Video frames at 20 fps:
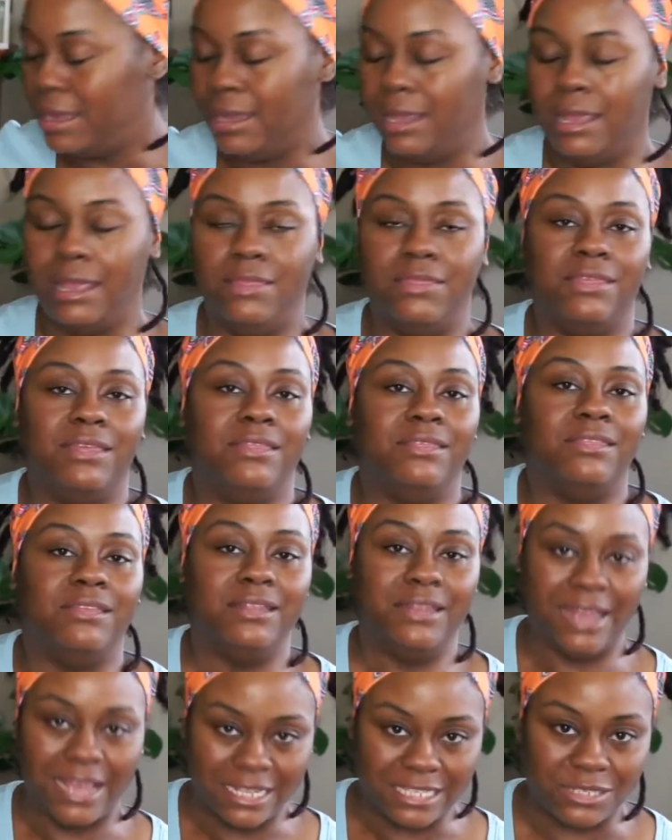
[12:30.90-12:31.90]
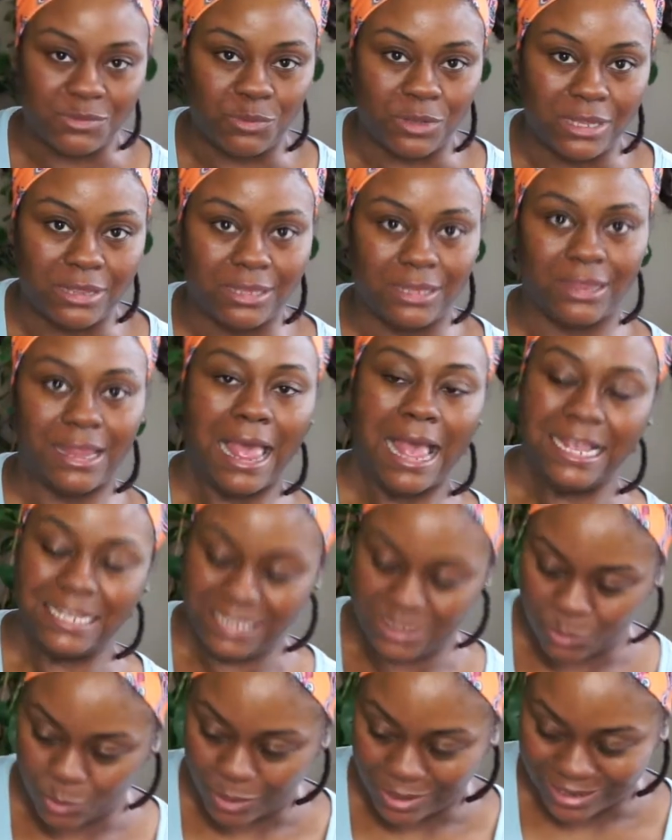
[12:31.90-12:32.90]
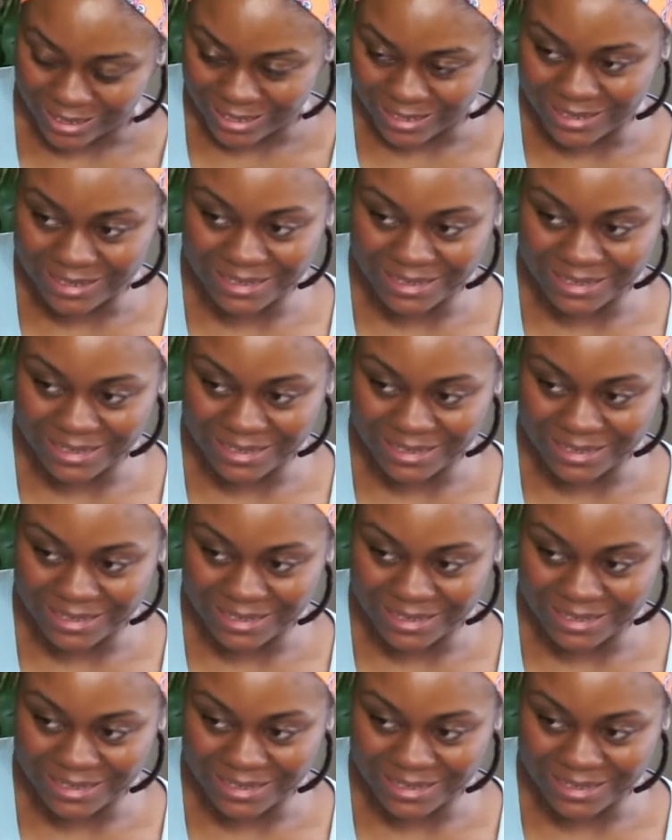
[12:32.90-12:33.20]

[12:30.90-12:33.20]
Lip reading: And then the next one, the last one,